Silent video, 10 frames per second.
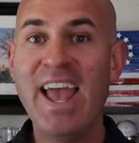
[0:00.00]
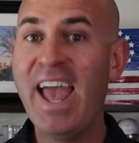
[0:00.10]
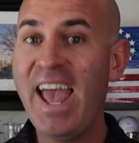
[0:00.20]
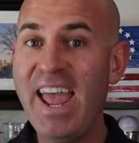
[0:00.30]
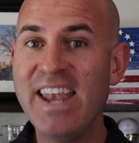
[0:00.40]

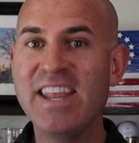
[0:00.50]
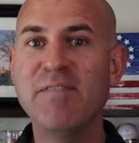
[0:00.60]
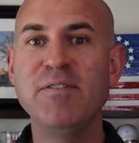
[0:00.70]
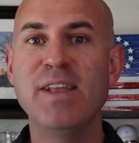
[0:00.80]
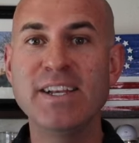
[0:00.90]
And if
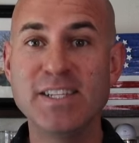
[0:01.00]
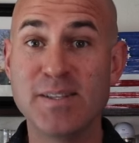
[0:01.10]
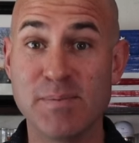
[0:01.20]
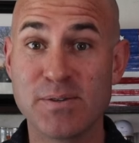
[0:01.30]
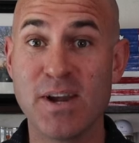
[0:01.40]
you'd like to
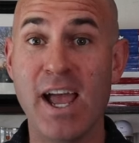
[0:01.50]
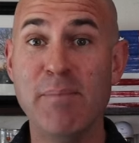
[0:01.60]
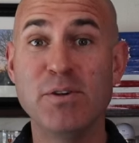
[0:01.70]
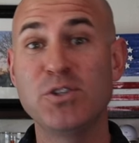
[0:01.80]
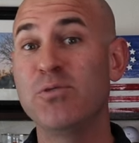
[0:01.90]
subscribe,
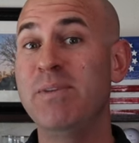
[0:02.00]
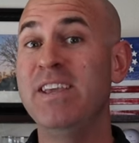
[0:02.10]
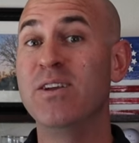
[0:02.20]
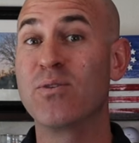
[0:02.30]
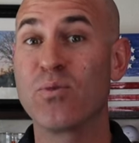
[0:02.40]
which would be
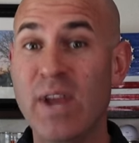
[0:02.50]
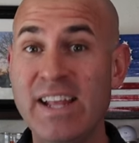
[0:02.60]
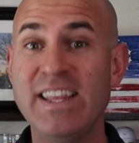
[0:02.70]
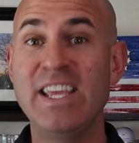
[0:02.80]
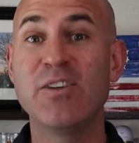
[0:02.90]

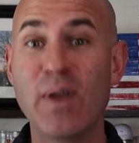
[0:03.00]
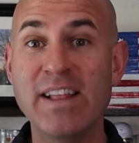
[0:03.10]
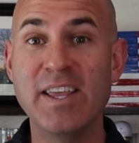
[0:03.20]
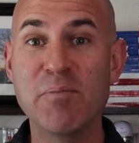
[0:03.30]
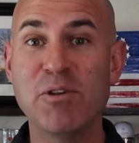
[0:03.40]
greatly,
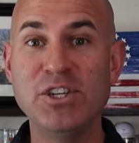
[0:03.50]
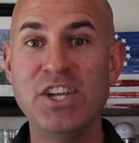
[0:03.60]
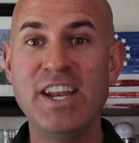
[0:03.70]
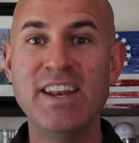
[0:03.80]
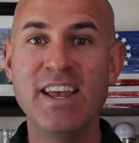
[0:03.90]
greatly
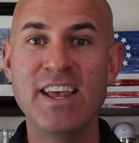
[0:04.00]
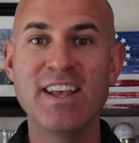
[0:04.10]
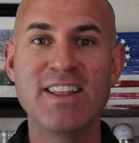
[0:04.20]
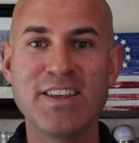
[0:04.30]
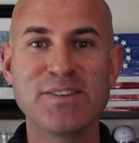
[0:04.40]
appreciated,
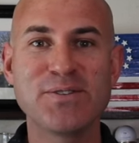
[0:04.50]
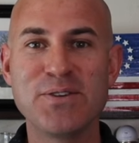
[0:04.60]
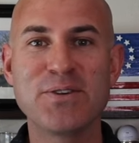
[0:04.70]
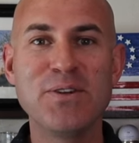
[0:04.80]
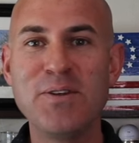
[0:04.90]
click the
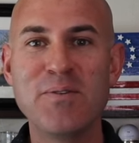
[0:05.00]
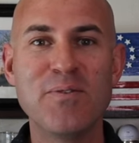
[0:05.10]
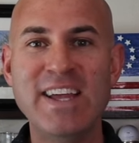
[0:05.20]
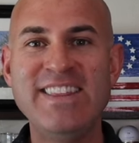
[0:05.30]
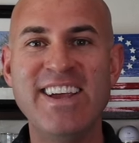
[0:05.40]
circle
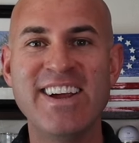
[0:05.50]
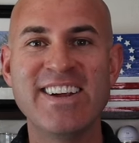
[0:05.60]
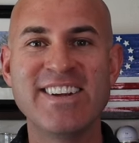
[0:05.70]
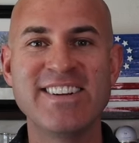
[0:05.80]
right there.